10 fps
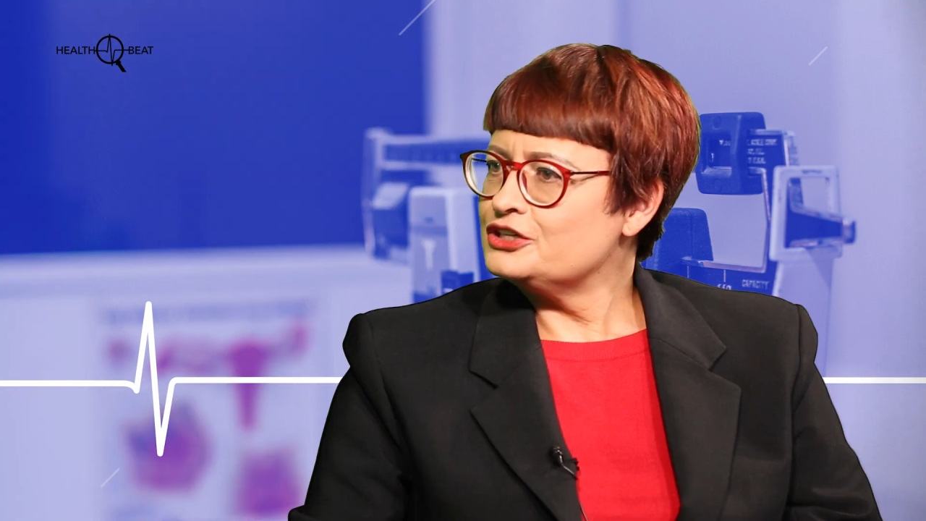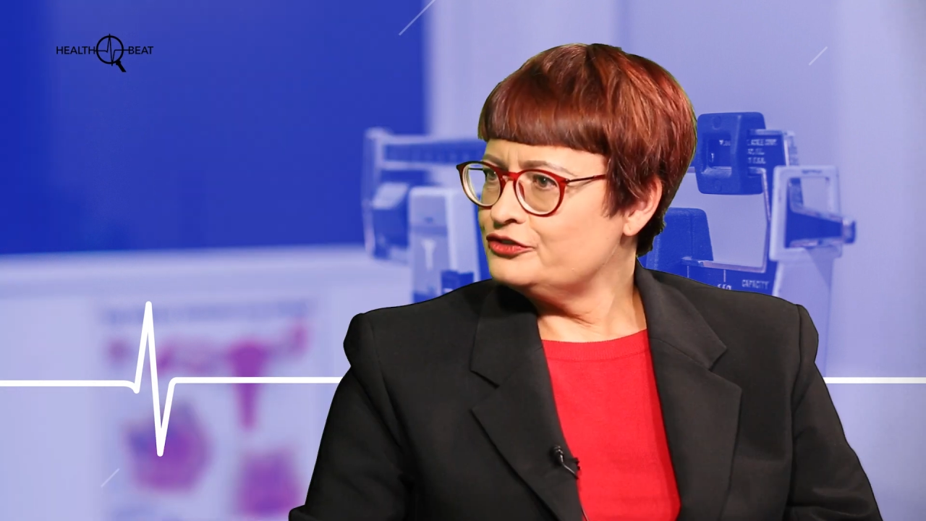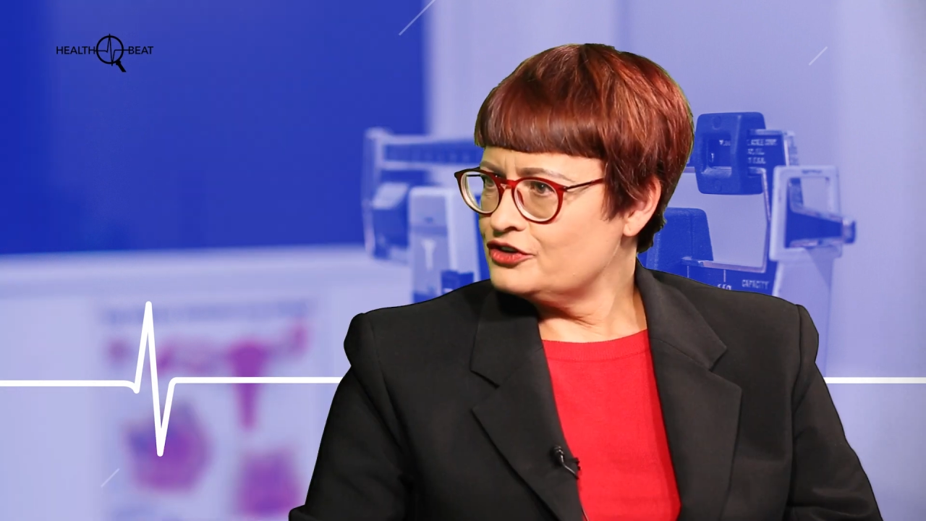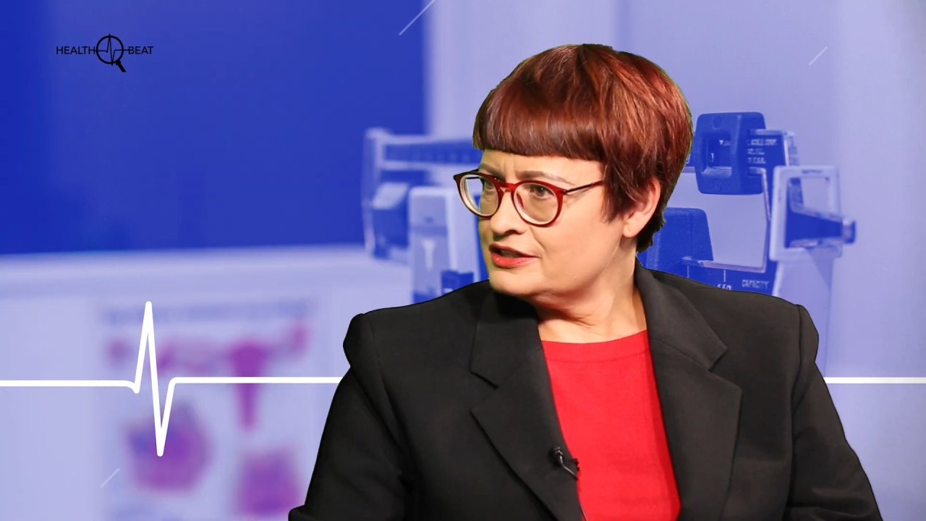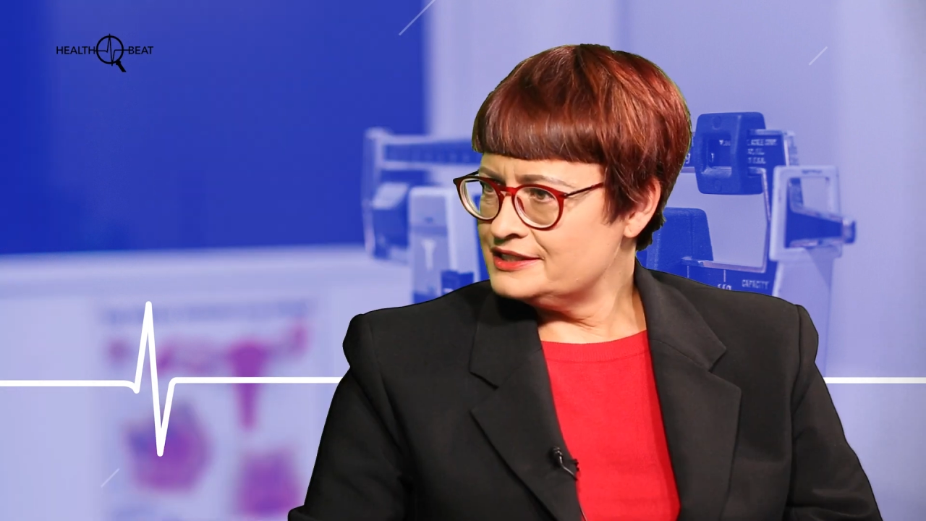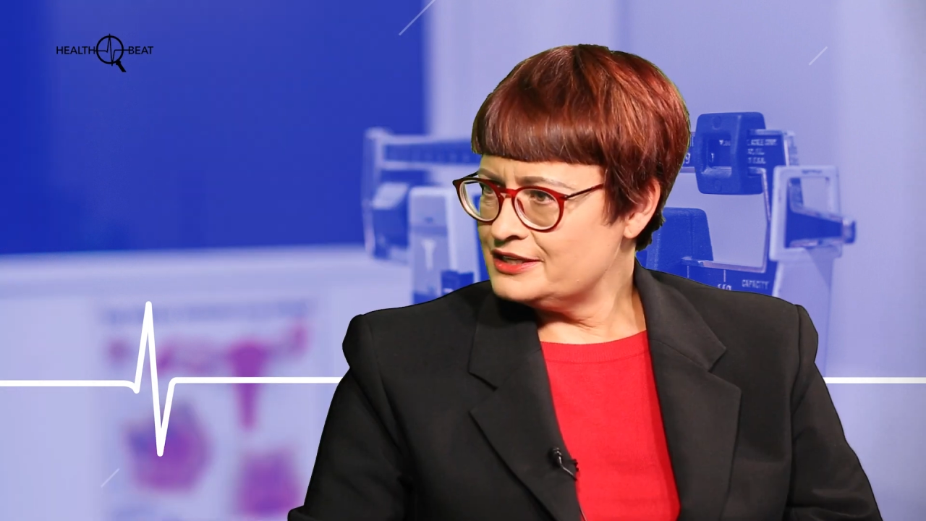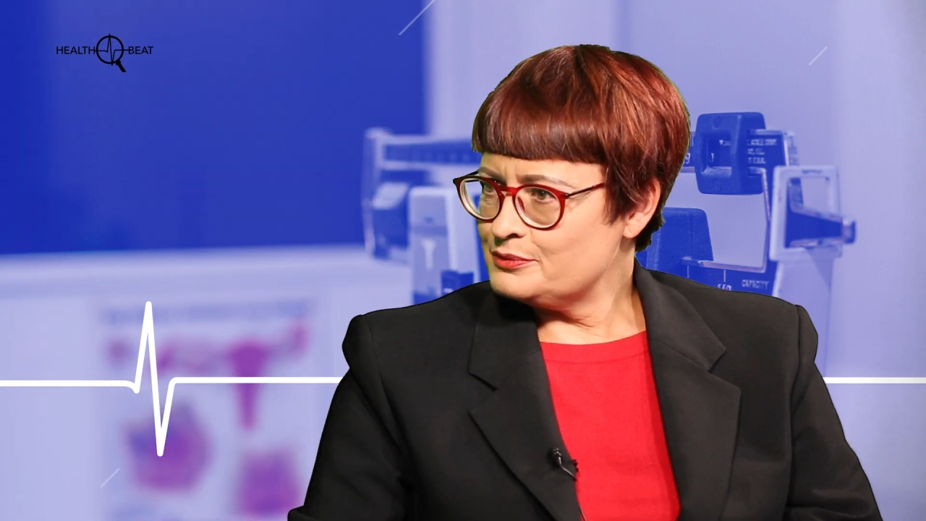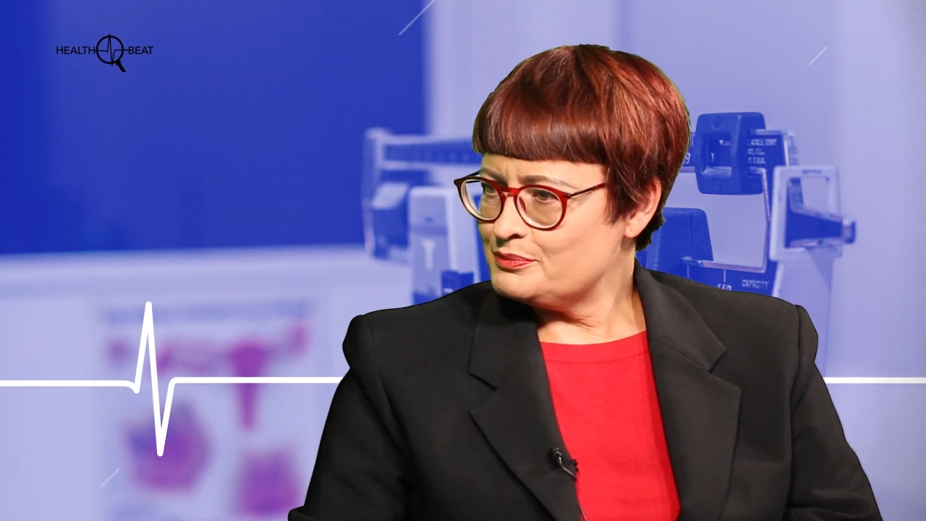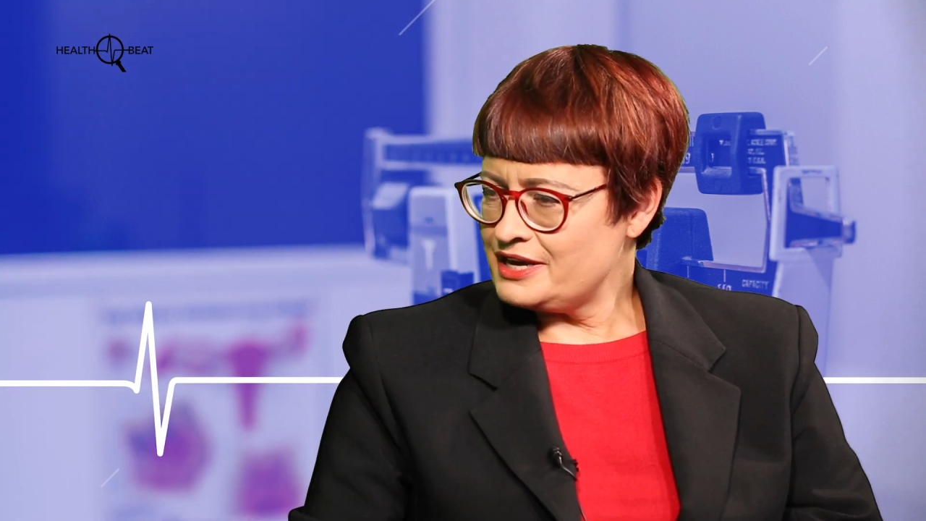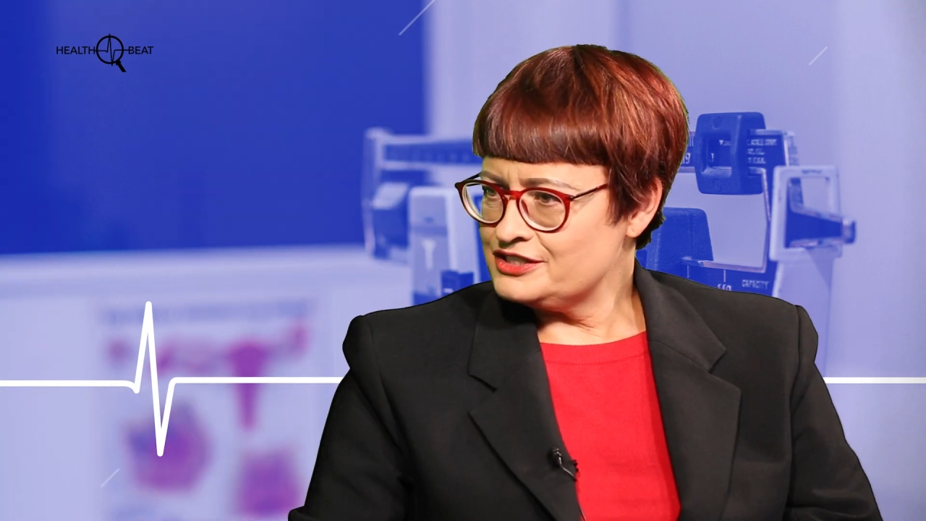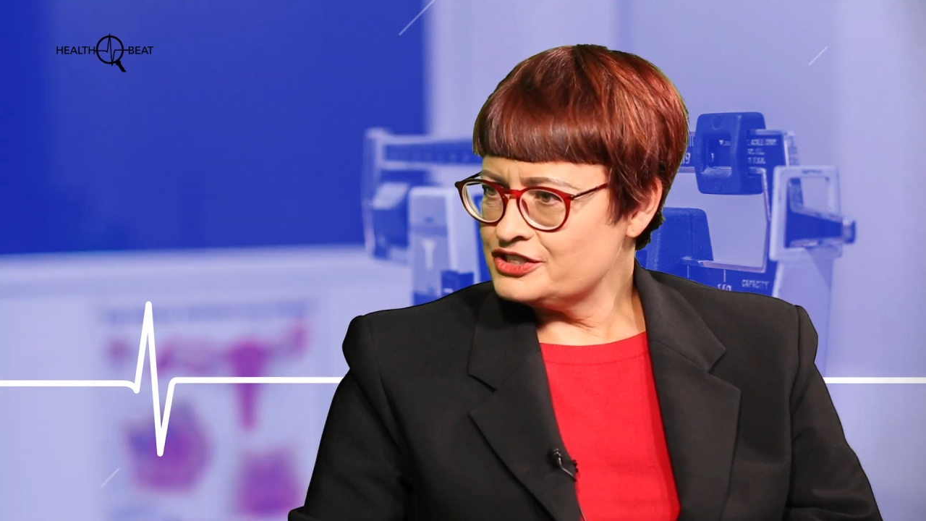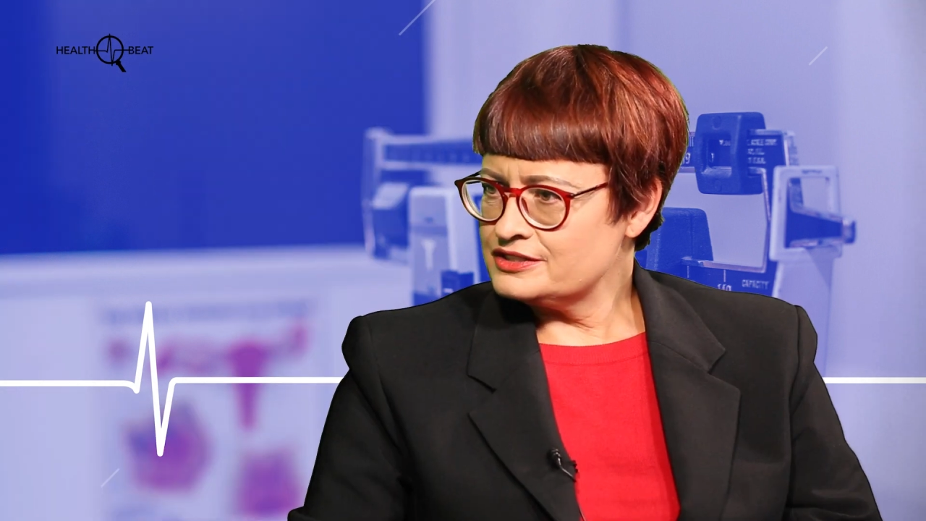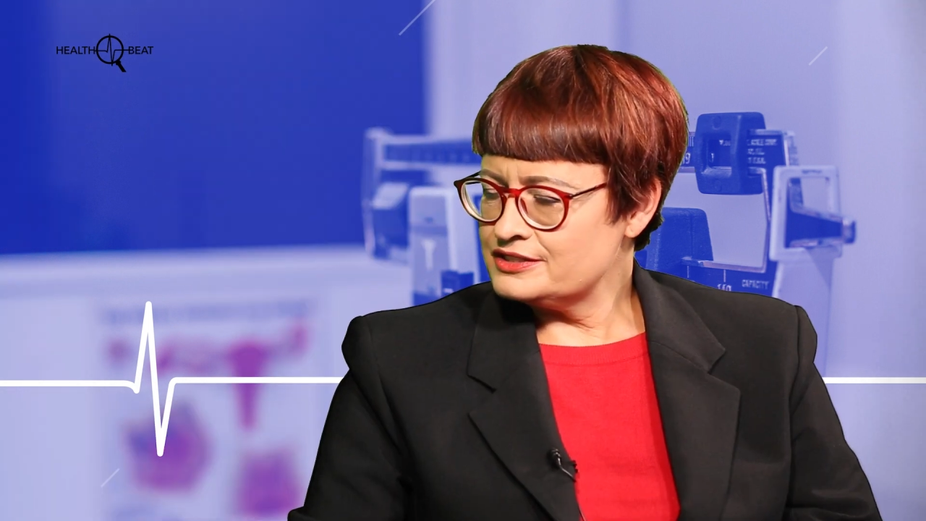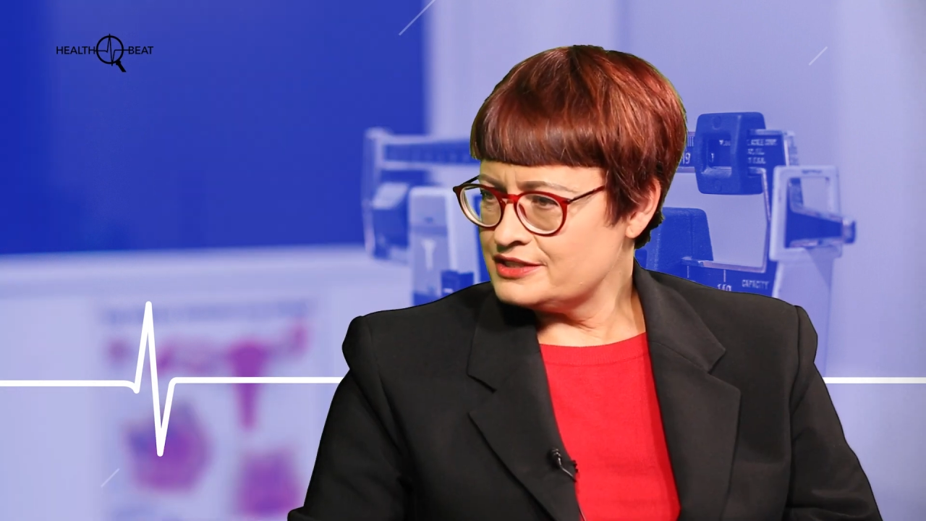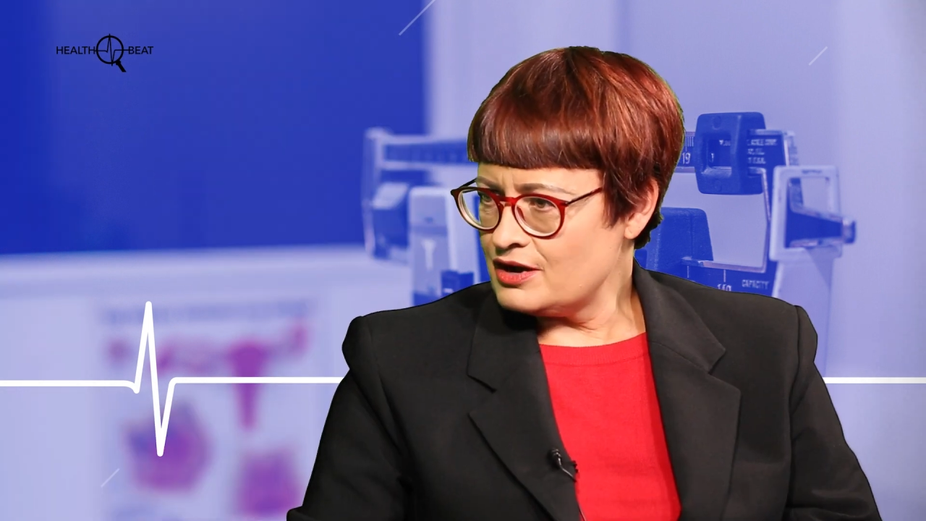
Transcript: You've got some patients